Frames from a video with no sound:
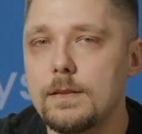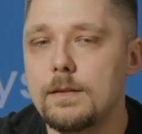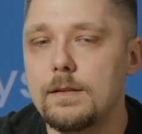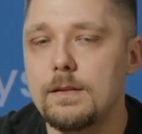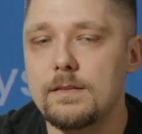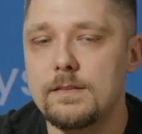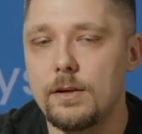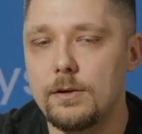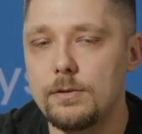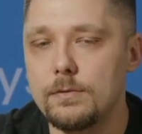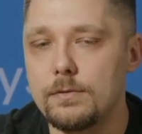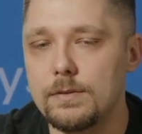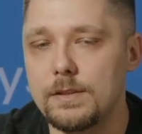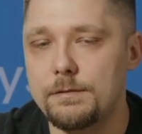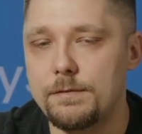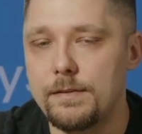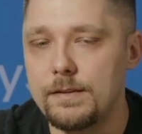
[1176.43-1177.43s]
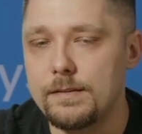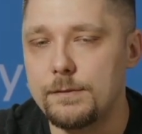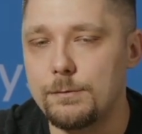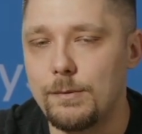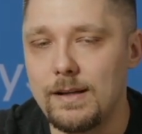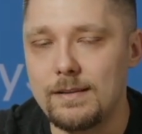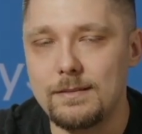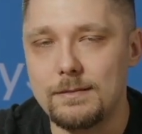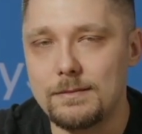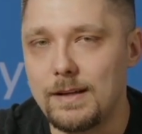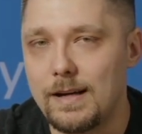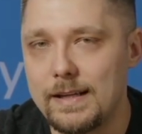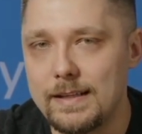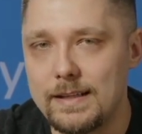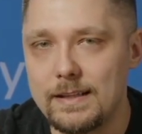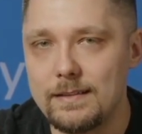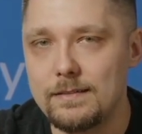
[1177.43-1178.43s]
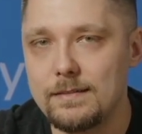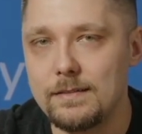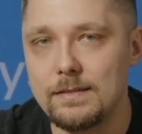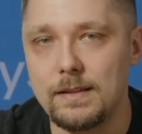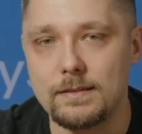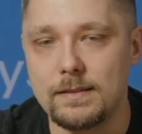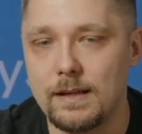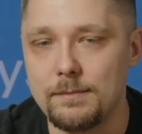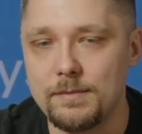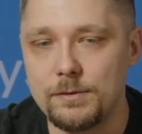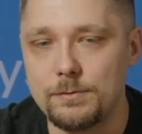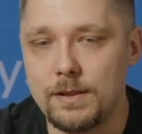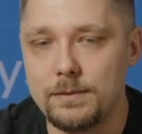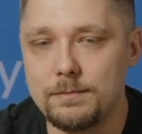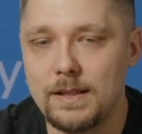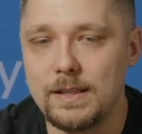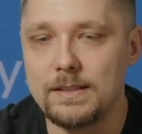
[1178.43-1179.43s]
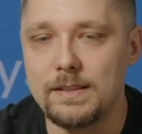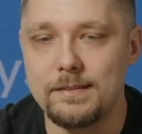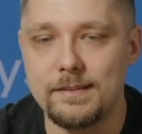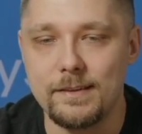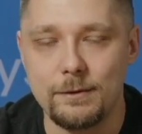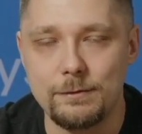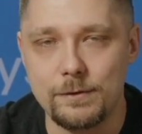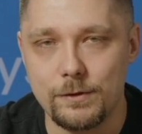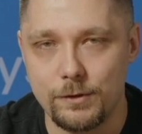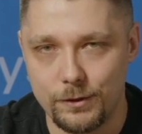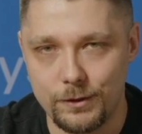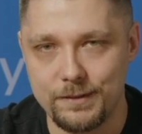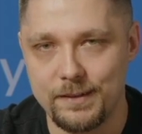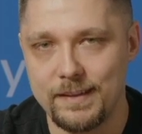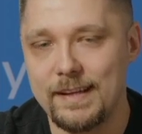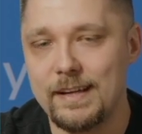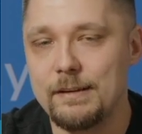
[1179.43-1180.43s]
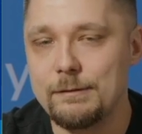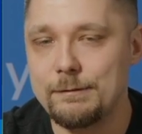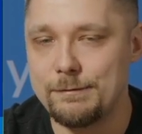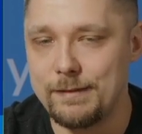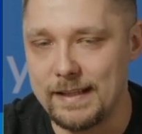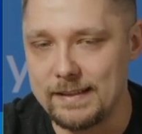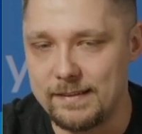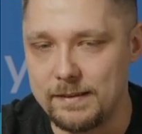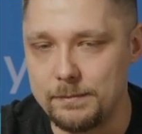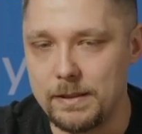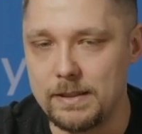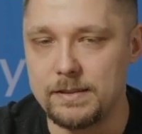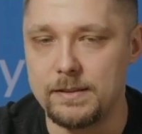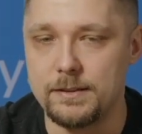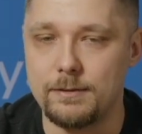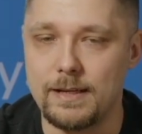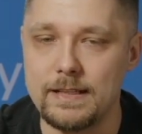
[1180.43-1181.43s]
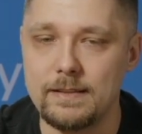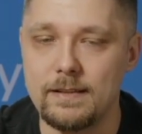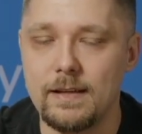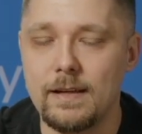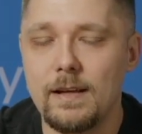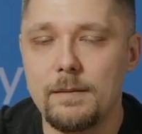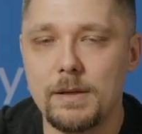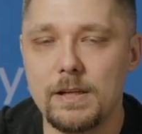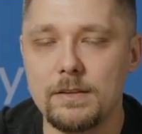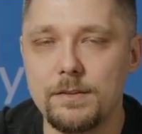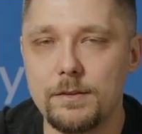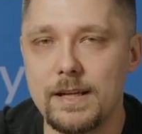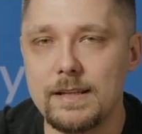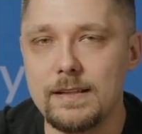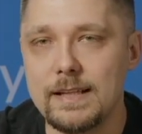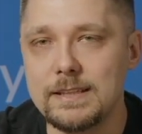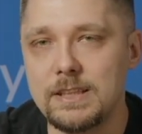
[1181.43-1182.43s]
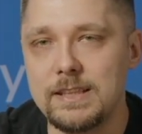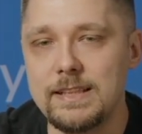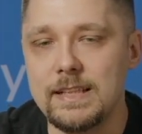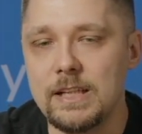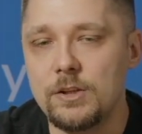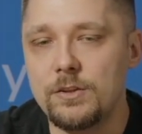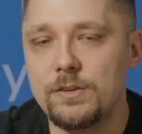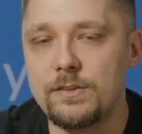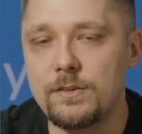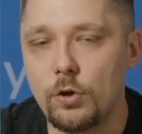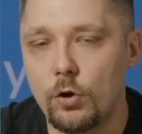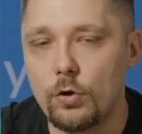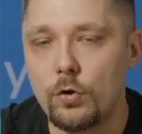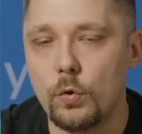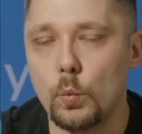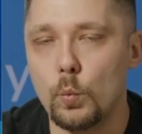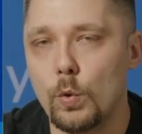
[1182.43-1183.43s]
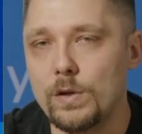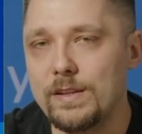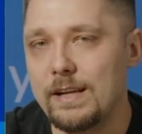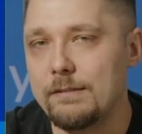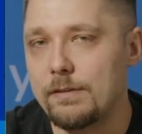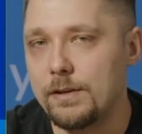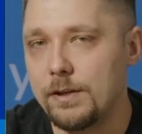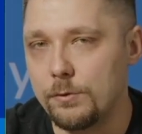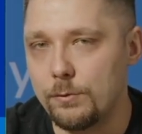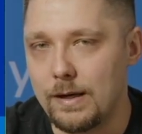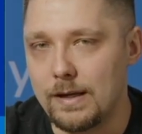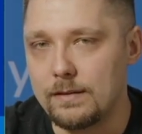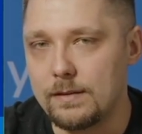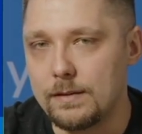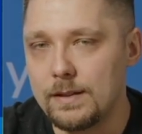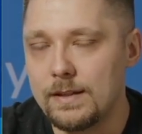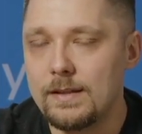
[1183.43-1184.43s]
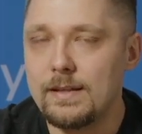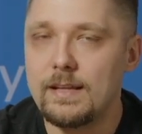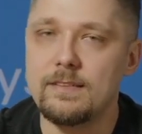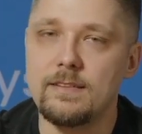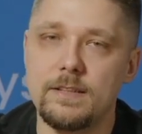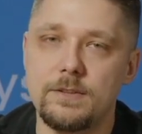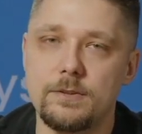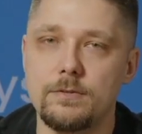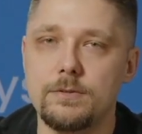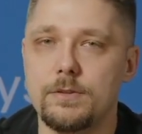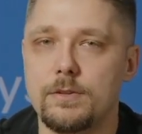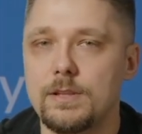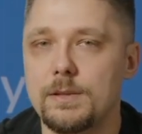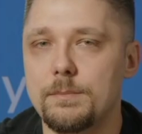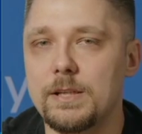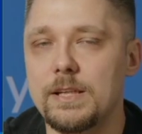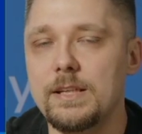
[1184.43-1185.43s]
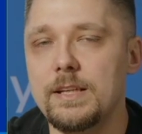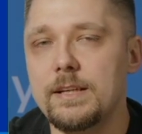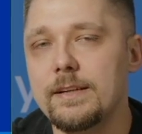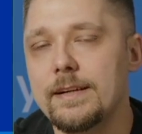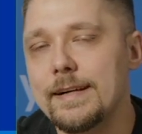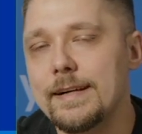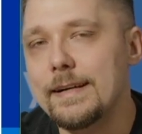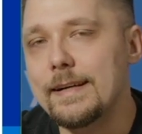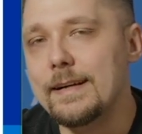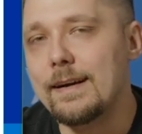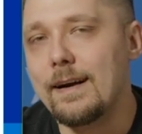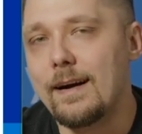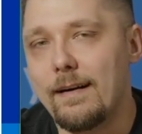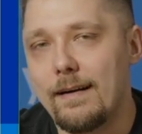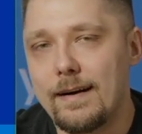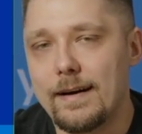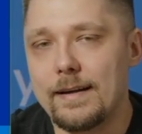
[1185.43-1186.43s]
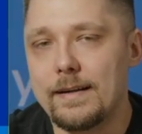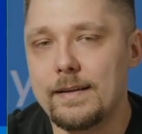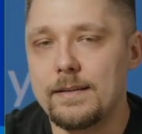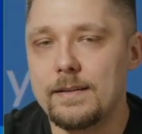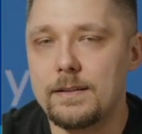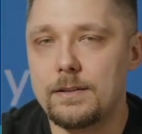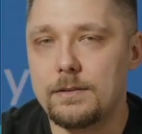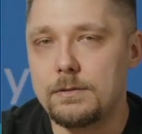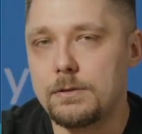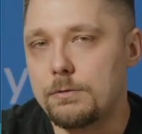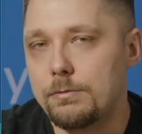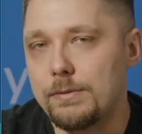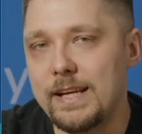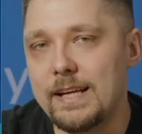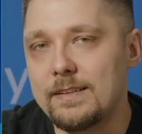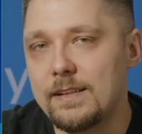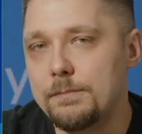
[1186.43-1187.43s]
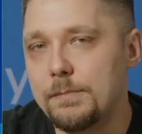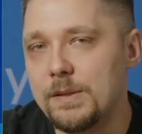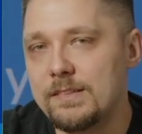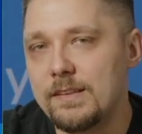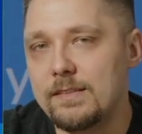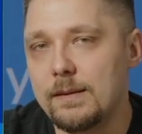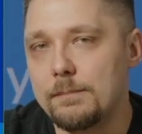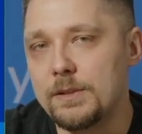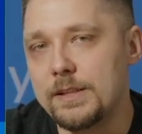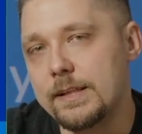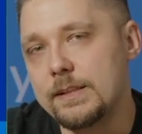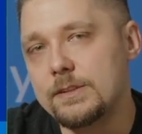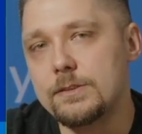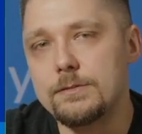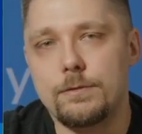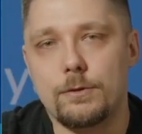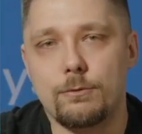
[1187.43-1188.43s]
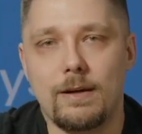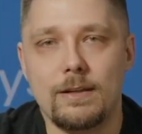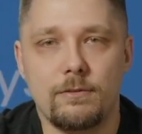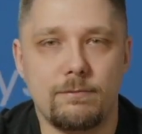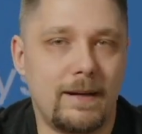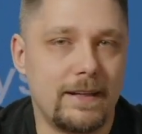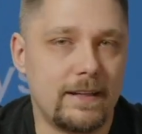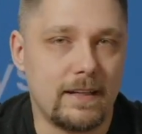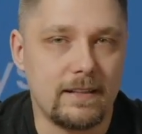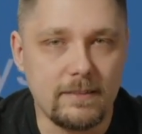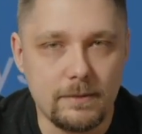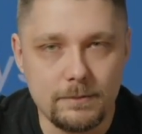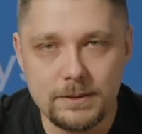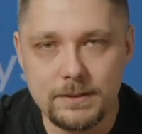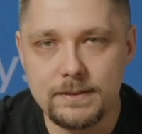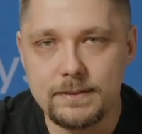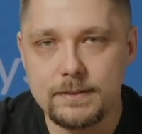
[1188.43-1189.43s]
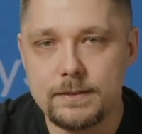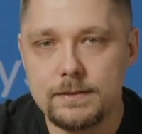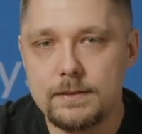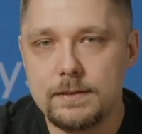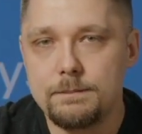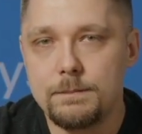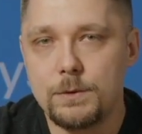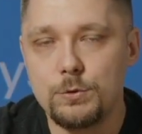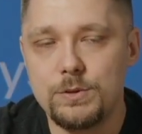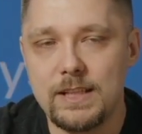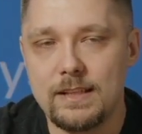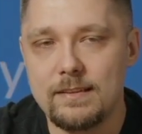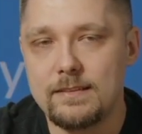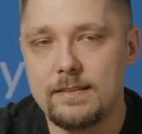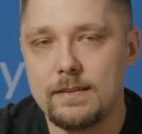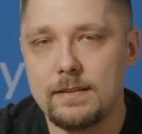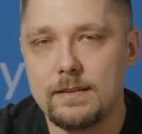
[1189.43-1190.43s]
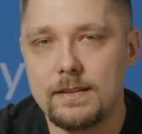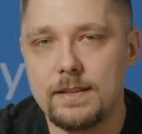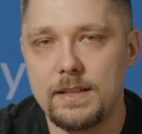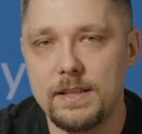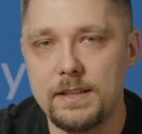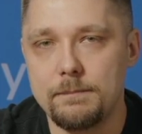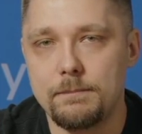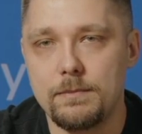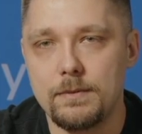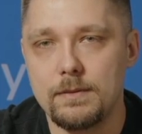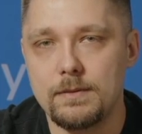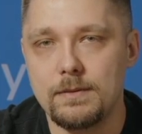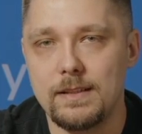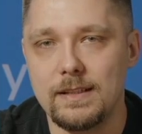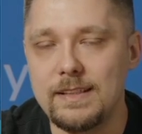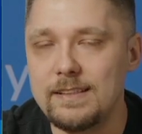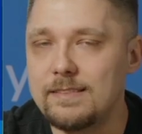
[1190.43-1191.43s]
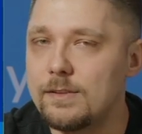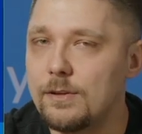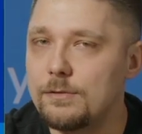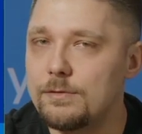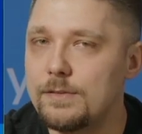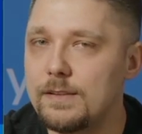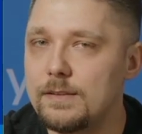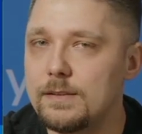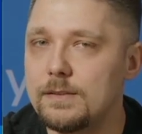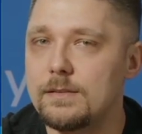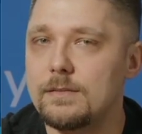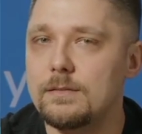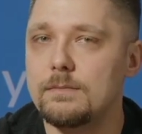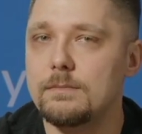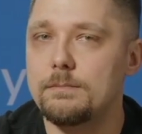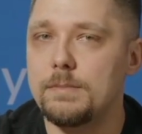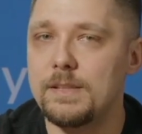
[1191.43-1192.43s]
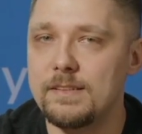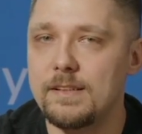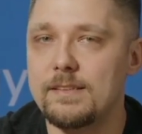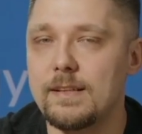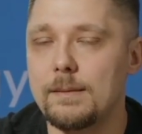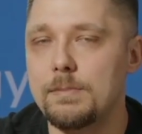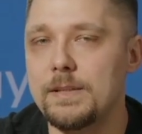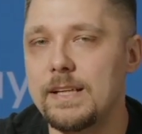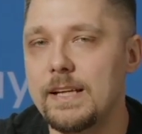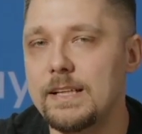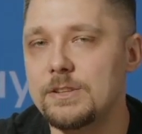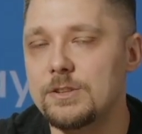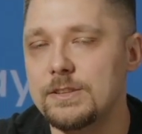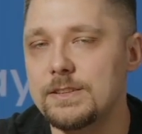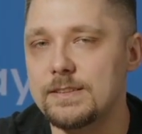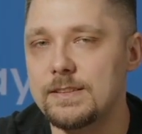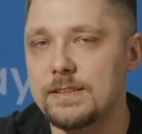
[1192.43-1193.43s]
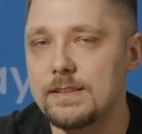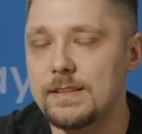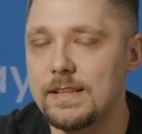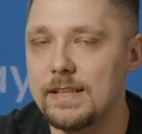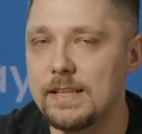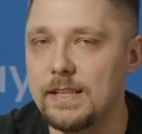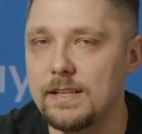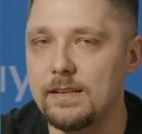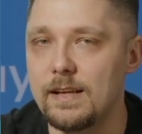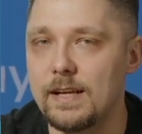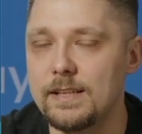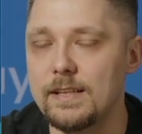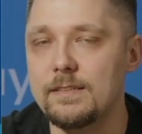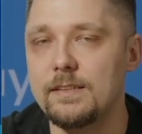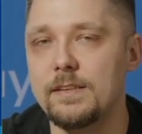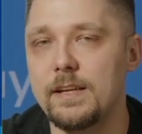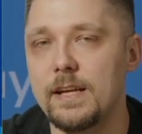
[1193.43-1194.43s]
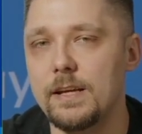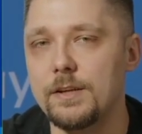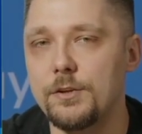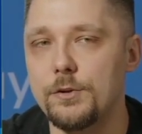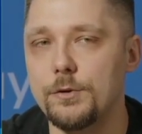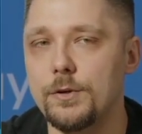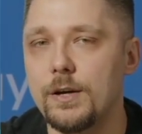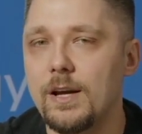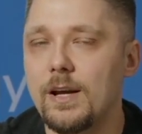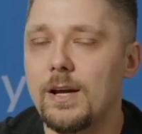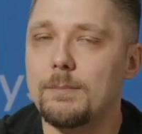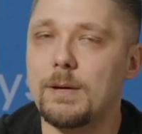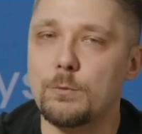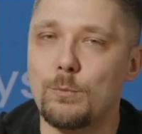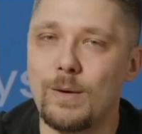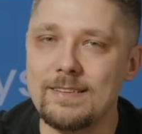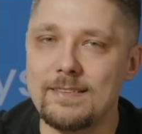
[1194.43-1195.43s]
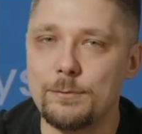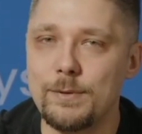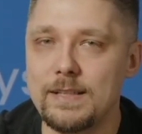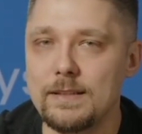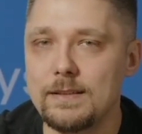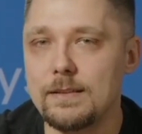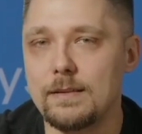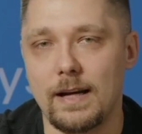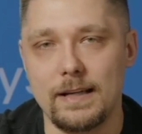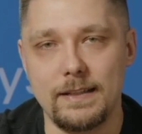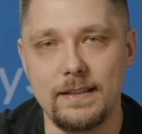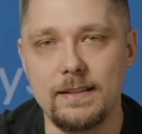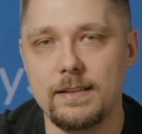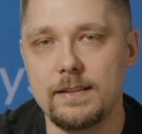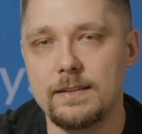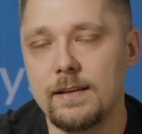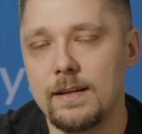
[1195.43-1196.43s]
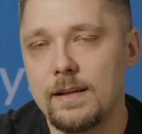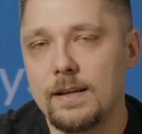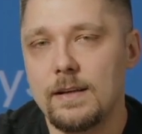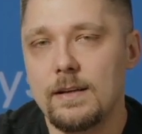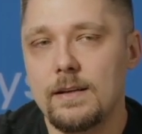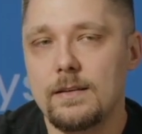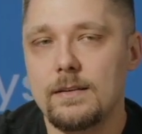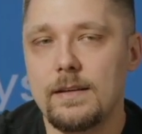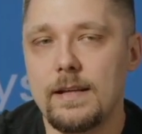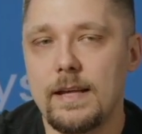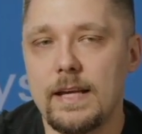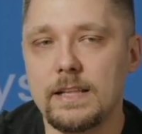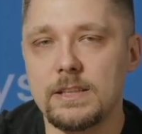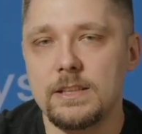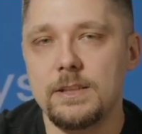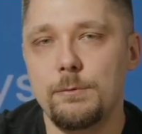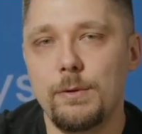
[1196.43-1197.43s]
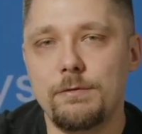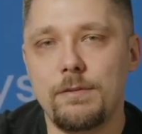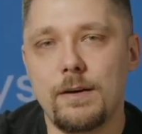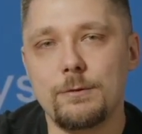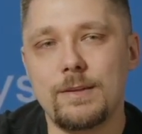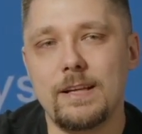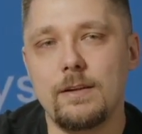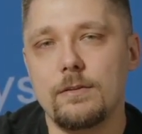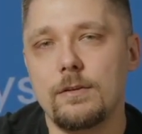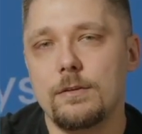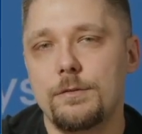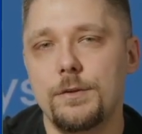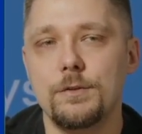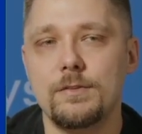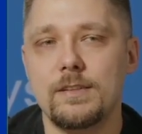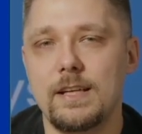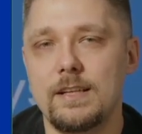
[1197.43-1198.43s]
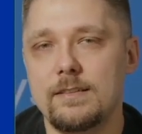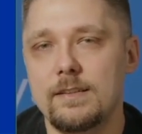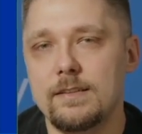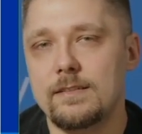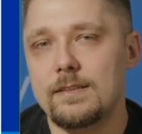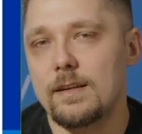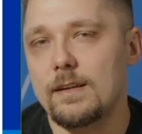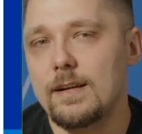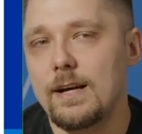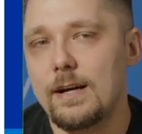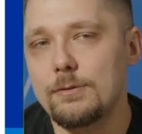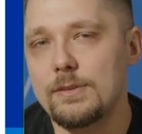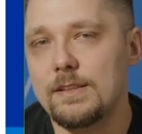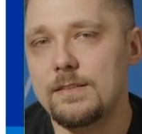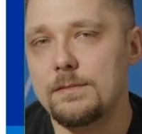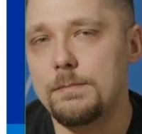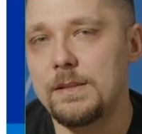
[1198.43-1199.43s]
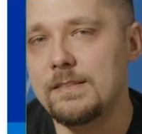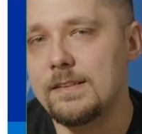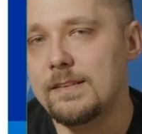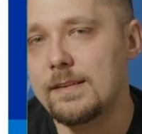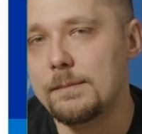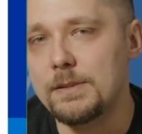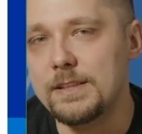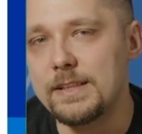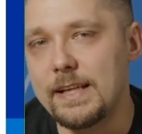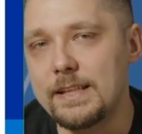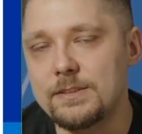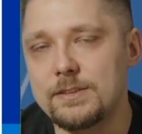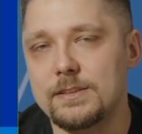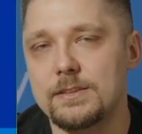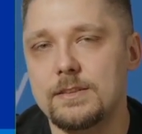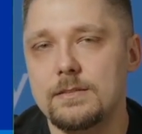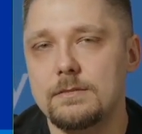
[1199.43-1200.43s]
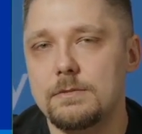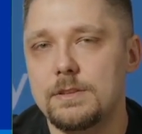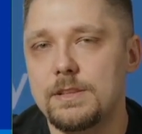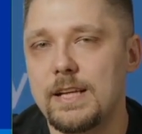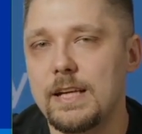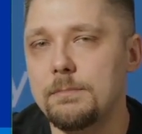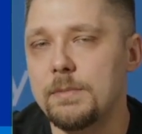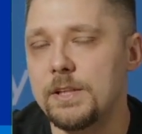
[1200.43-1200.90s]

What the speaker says: So the first one that comes to my mind is, of course, flexibility, right? Because you can actually store whatever you want. As I told you on the beginning, I created business application for one of my customers to just keep the list of the business applications in IdentityIQ. But once I did it, actually we found a lot of use cases how this business application can be